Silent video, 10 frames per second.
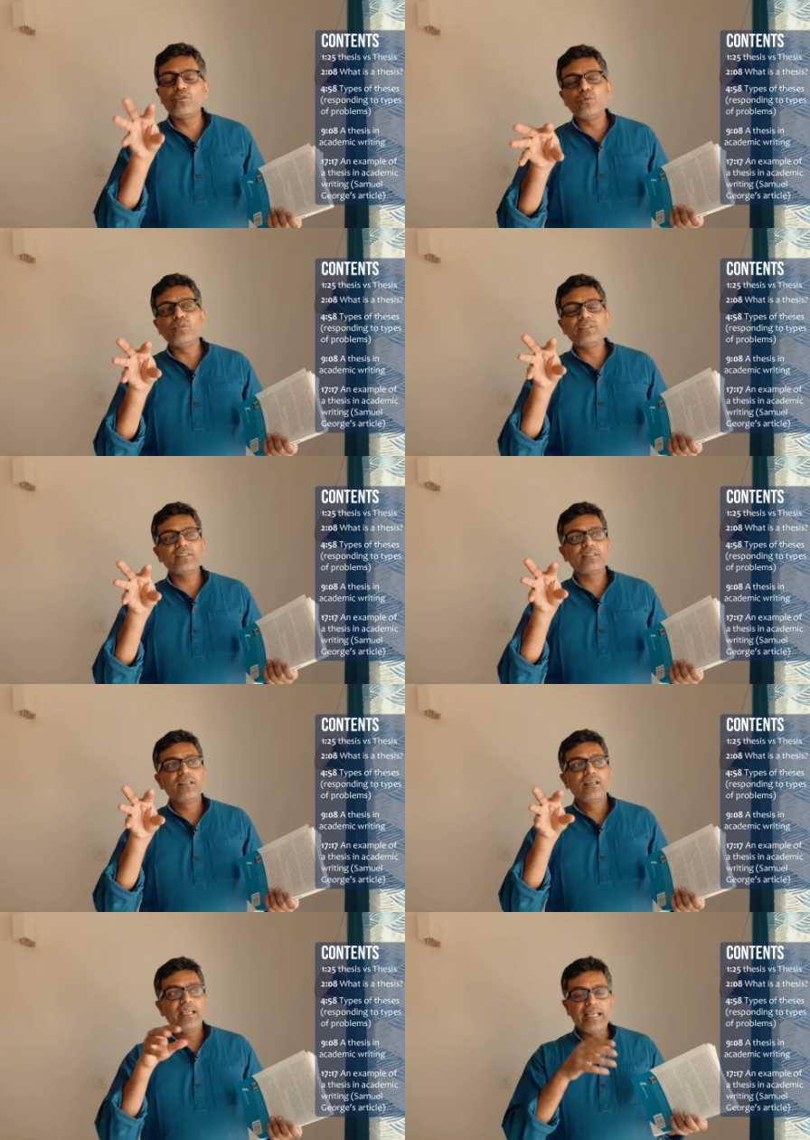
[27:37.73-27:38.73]
rules
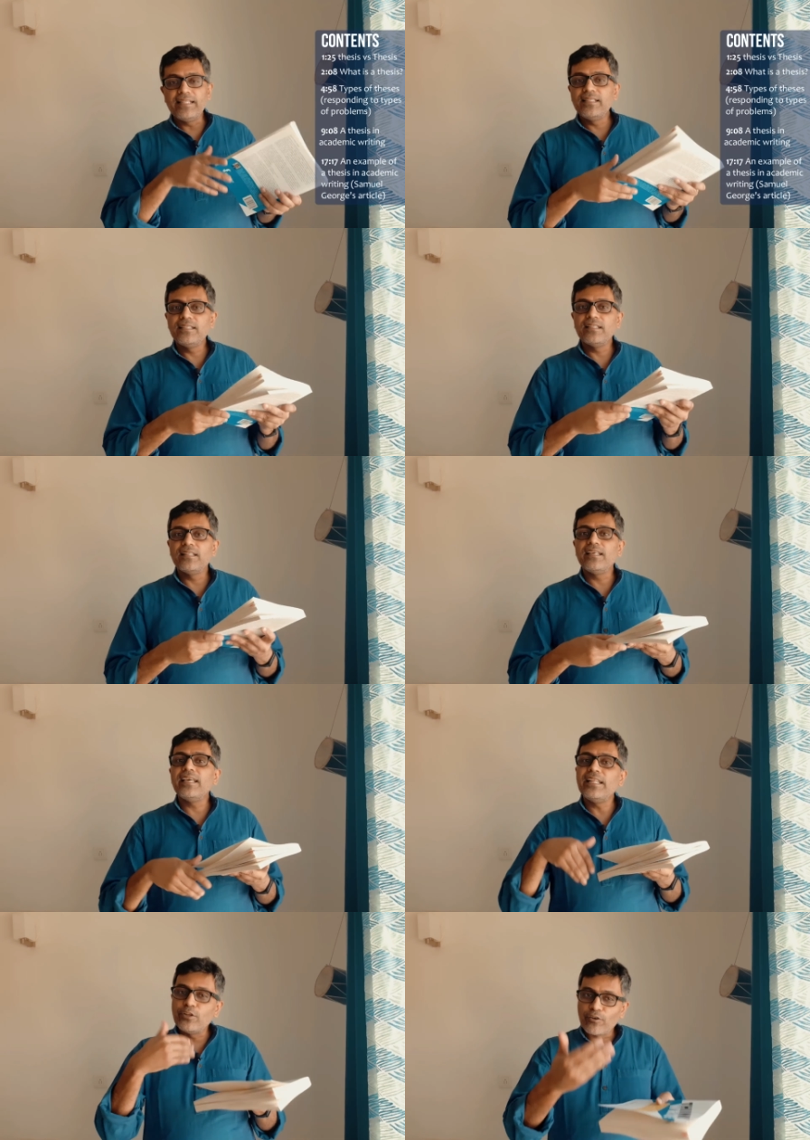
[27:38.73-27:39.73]
in,
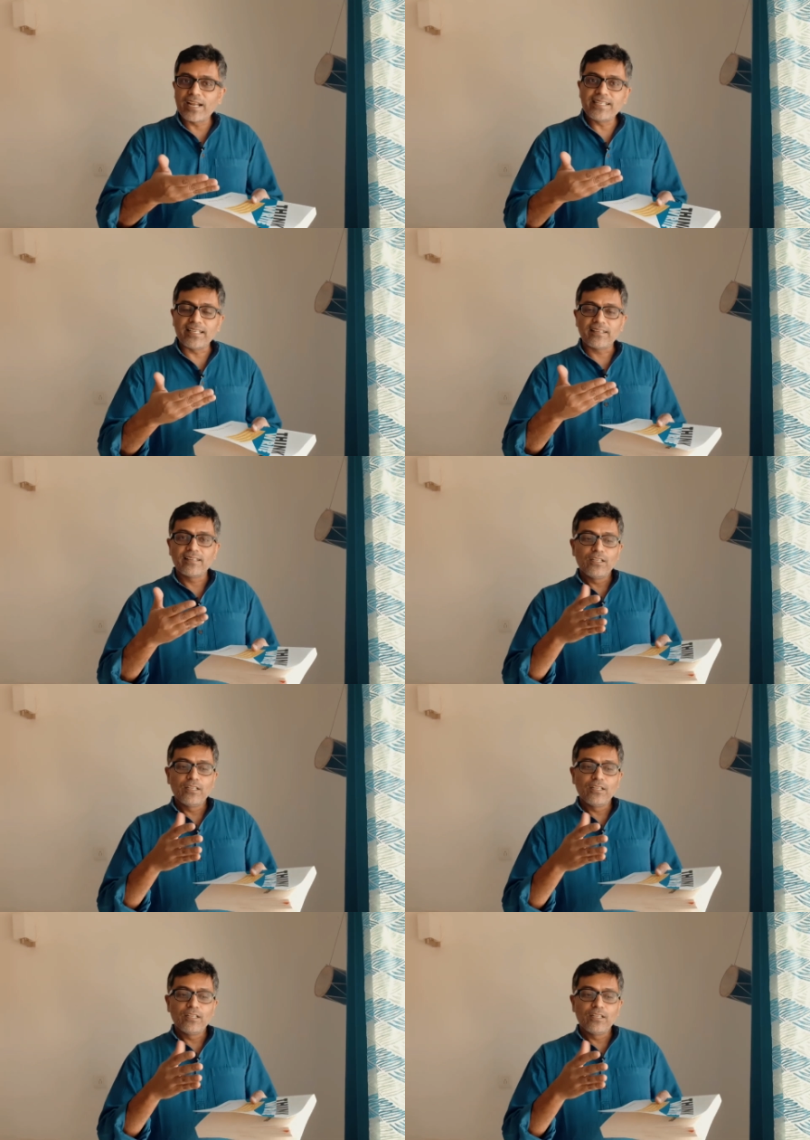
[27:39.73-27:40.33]
in your writing.